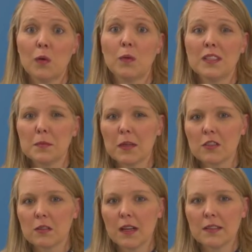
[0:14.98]
We
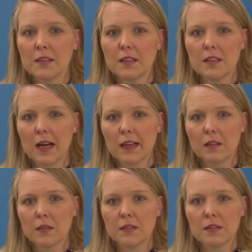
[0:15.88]
specialize in the
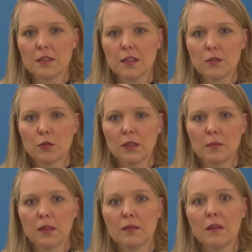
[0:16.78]
diagnosis and
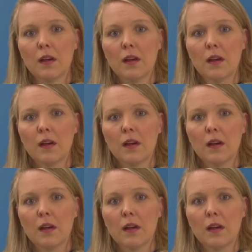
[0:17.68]
treatment